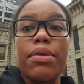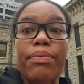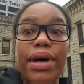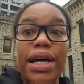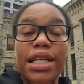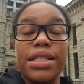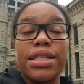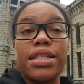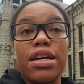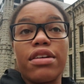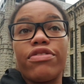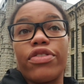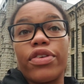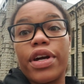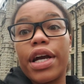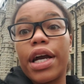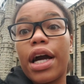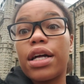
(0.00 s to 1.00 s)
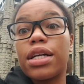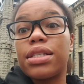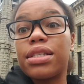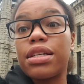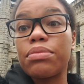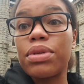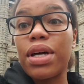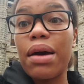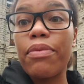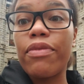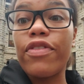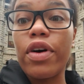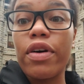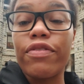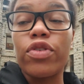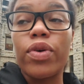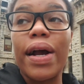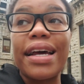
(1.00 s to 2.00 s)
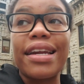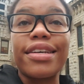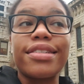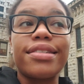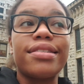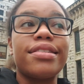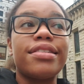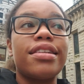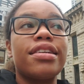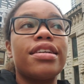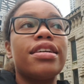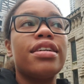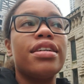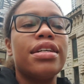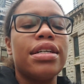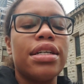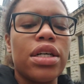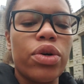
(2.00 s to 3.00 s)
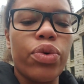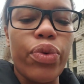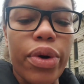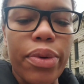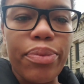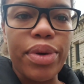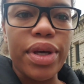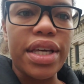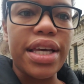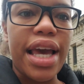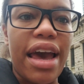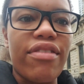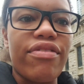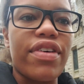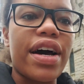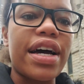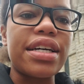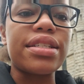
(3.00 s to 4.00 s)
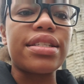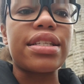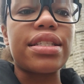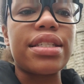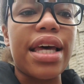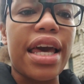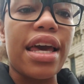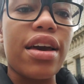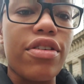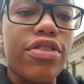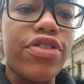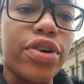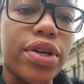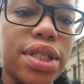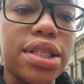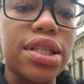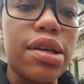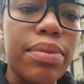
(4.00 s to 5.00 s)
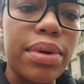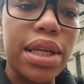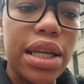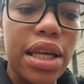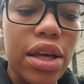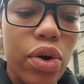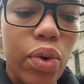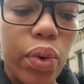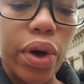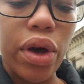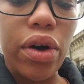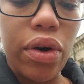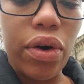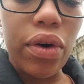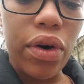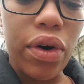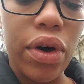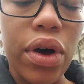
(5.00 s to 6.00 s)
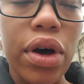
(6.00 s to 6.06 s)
somebody suffering some type of arthritis would be advised to take for C B D oil,